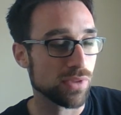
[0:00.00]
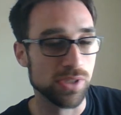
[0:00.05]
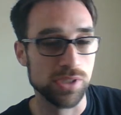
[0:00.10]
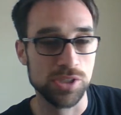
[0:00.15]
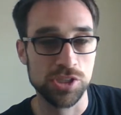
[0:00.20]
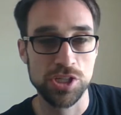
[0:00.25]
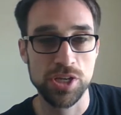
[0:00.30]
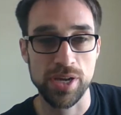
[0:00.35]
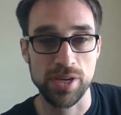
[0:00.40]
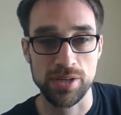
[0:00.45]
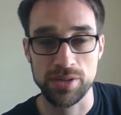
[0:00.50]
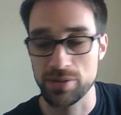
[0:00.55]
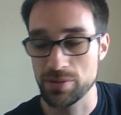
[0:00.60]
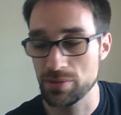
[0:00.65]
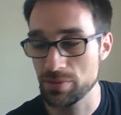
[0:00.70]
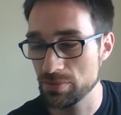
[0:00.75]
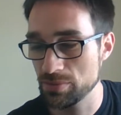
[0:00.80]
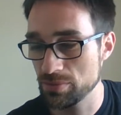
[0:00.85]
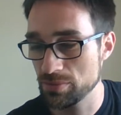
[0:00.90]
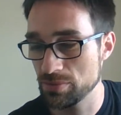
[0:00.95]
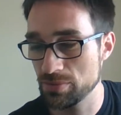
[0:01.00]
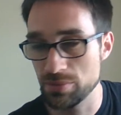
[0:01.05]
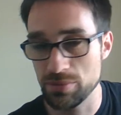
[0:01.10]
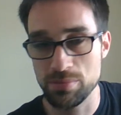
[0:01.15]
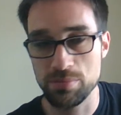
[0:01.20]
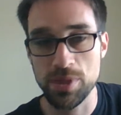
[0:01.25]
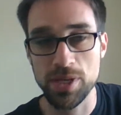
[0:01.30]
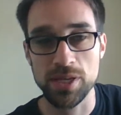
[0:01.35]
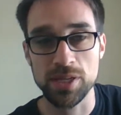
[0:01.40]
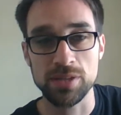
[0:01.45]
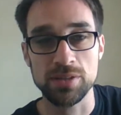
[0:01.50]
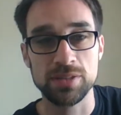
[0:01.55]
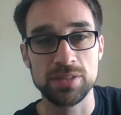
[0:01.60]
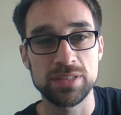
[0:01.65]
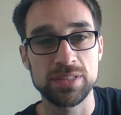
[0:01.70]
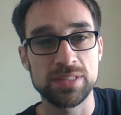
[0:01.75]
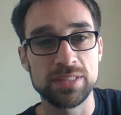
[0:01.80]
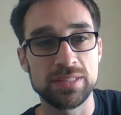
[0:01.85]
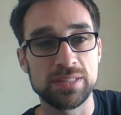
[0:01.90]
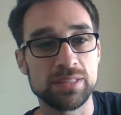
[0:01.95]
Czech beer.
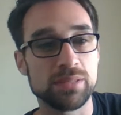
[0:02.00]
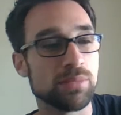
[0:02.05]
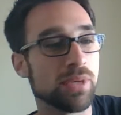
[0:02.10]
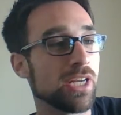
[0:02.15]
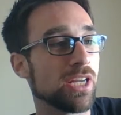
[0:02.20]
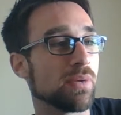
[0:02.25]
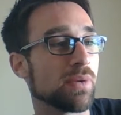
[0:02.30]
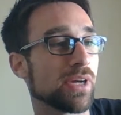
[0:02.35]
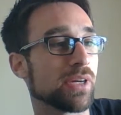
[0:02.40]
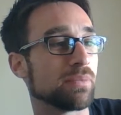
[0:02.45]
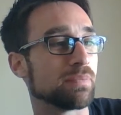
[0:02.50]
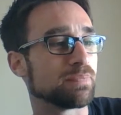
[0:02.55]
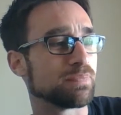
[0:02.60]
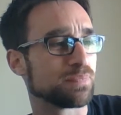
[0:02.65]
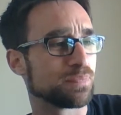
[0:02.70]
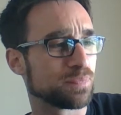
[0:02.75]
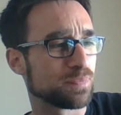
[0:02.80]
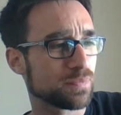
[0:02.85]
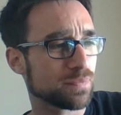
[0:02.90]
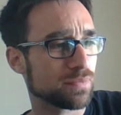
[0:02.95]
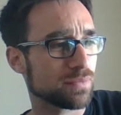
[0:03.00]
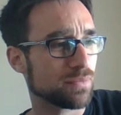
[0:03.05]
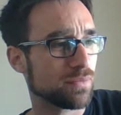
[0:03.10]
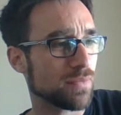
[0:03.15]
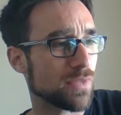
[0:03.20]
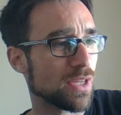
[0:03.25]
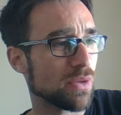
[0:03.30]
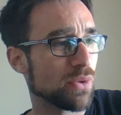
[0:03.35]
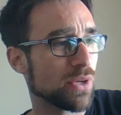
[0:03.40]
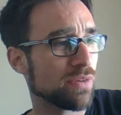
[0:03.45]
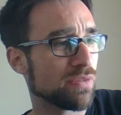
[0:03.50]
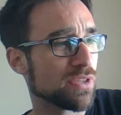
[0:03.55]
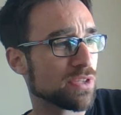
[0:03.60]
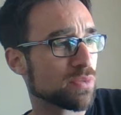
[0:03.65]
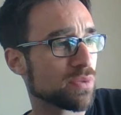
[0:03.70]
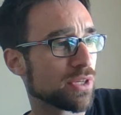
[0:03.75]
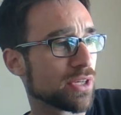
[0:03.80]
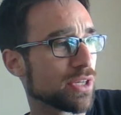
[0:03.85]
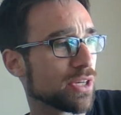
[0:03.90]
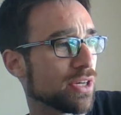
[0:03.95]
But anyway, I'll give this
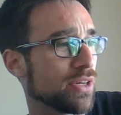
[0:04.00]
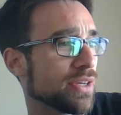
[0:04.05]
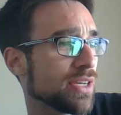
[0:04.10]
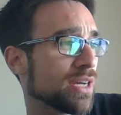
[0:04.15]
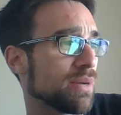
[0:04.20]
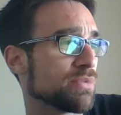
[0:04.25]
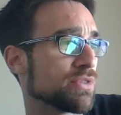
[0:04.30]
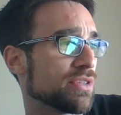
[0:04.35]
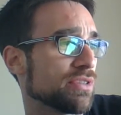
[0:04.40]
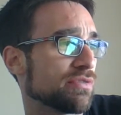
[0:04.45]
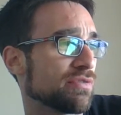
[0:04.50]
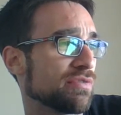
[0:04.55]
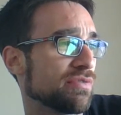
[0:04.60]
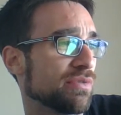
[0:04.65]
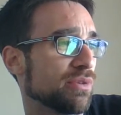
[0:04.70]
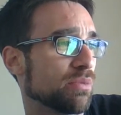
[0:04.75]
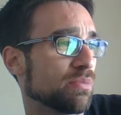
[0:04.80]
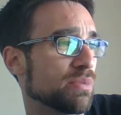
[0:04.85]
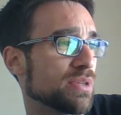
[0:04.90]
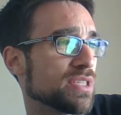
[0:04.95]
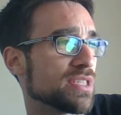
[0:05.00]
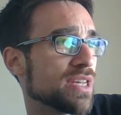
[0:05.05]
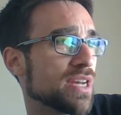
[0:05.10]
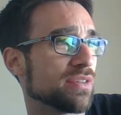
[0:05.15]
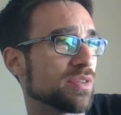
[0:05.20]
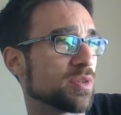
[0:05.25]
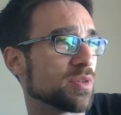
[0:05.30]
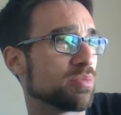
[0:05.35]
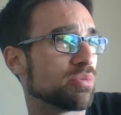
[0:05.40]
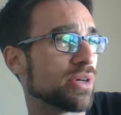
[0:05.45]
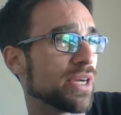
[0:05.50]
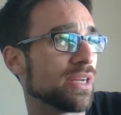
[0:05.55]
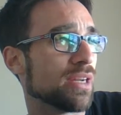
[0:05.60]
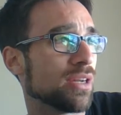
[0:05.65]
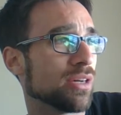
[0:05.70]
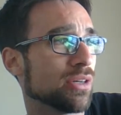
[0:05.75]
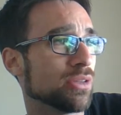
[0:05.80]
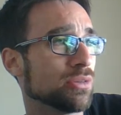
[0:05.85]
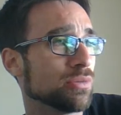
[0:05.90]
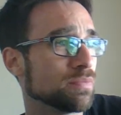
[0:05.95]
one a go. It comes in at 4%, so it's pretty
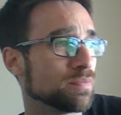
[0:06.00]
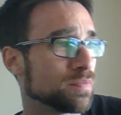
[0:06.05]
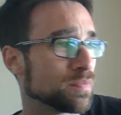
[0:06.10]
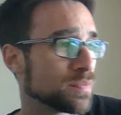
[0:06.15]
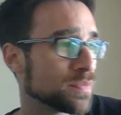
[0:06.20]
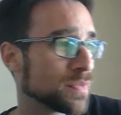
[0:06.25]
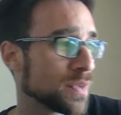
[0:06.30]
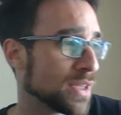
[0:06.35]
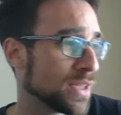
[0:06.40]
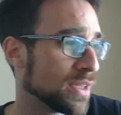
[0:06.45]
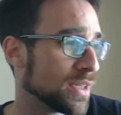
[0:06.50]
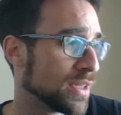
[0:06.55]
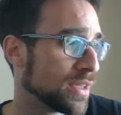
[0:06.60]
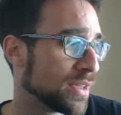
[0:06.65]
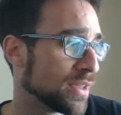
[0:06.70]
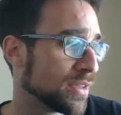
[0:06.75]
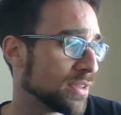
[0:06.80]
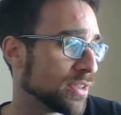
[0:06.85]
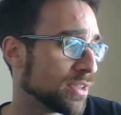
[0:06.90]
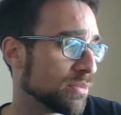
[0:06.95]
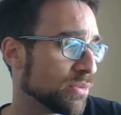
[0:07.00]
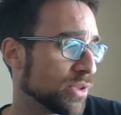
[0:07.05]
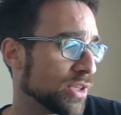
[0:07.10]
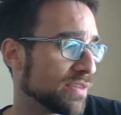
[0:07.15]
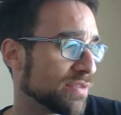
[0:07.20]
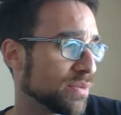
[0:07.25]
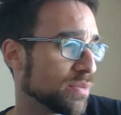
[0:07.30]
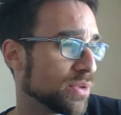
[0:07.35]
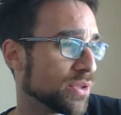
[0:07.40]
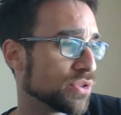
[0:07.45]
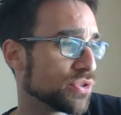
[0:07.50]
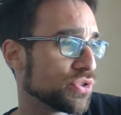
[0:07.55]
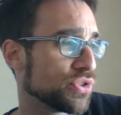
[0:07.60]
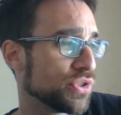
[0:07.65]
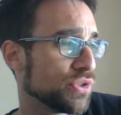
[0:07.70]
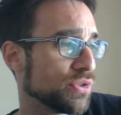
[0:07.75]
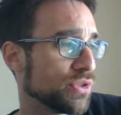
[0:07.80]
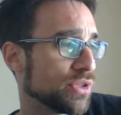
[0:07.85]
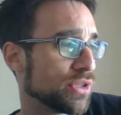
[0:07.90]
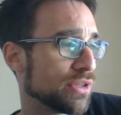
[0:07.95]
low. I bought it for
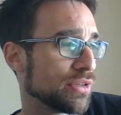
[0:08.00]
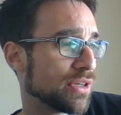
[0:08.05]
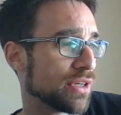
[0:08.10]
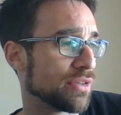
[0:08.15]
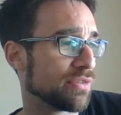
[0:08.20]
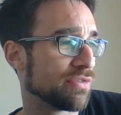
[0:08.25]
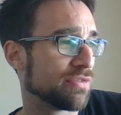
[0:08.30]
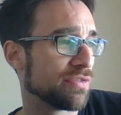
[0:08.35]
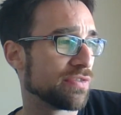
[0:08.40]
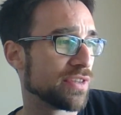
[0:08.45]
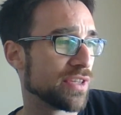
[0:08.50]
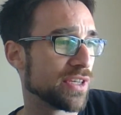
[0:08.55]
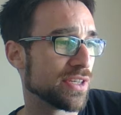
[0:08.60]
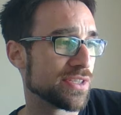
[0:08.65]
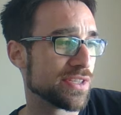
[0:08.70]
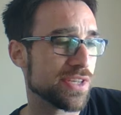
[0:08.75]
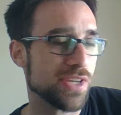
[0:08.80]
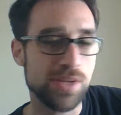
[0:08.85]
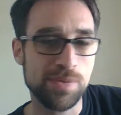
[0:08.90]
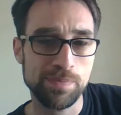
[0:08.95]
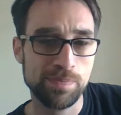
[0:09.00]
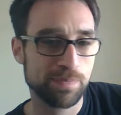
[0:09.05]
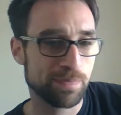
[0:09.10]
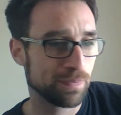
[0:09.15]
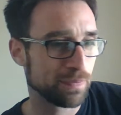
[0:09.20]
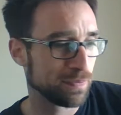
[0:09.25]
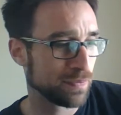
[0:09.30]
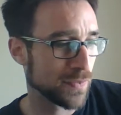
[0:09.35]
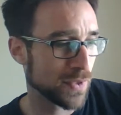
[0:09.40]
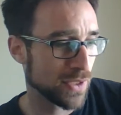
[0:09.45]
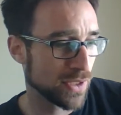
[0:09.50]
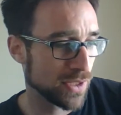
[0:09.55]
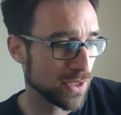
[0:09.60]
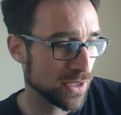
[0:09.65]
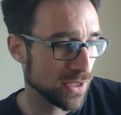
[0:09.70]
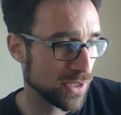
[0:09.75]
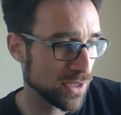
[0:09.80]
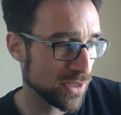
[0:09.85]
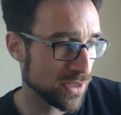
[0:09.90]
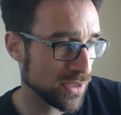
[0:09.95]
€2.30,
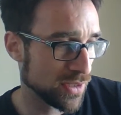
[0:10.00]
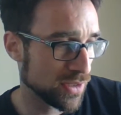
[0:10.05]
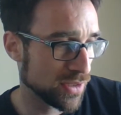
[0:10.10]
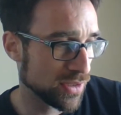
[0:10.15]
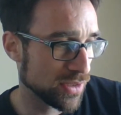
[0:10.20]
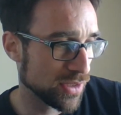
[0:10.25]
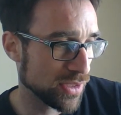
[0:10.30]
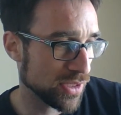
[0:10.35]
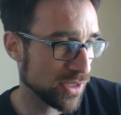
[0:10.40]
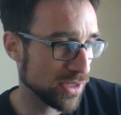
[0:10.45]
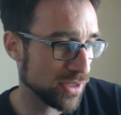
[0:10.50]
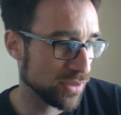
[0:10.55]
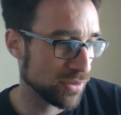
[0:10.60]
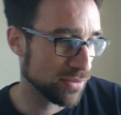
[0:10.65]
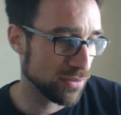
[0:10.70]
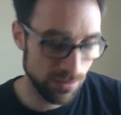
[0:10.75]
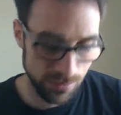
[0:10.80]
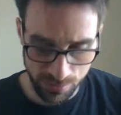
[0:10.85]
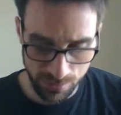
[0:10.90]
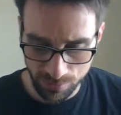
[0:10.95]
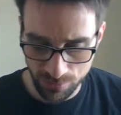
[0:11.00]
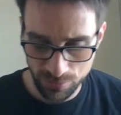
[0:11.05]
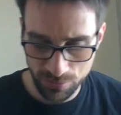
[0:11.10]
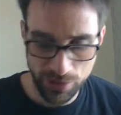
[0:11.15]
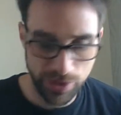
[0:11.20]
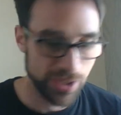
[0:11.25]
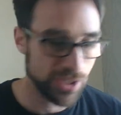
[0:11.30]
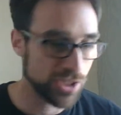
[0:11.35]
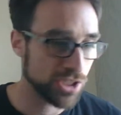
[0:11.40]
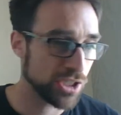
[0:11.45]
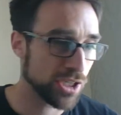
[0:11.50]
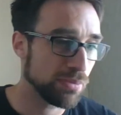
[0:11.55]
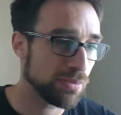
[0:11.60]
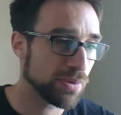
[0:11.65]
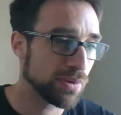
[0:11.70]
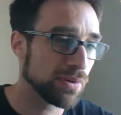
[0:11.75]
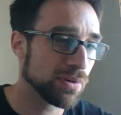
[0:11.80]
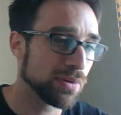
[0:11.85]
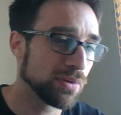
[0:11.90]
so pretty cheap.